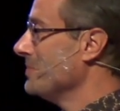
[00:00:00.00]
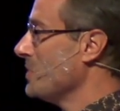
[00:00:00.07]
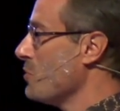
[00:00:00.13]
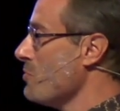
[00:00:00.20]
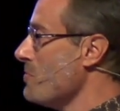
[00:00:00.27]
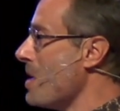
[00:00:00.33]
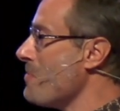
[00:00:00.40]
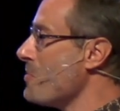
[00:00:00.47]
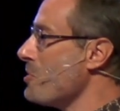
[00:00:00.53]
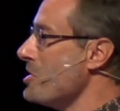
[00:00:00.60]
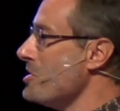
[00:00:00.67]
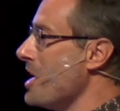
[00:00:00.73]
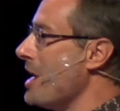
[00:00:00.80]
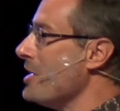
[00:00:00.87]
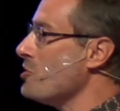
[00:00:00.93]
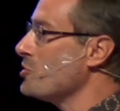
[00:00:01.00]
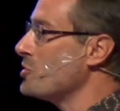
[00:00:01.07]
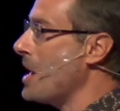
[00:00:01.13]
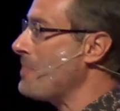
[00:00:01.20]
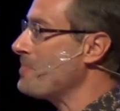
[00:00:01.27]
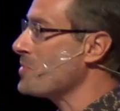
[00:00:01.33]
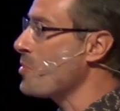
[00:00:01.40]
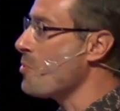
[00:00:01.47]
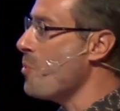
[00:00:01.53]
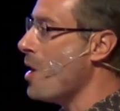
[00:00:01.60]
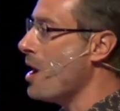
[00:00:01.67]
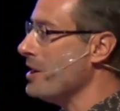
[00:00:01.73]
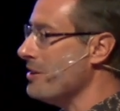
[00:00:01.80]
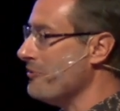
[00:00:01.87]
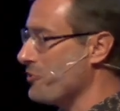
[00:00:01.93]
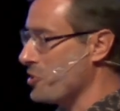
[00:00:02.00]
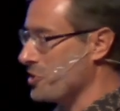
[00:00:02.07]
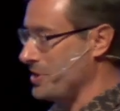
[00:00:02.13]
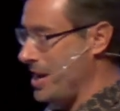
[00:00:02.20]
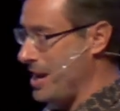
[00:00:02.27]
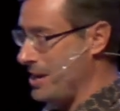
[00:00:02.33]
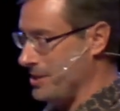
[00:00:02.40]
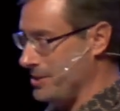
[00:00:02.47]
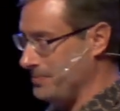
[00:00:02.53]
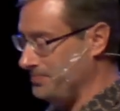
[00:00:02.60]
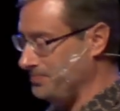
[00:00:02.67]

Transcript: Remember in Daniel chapter 1 and verse 8,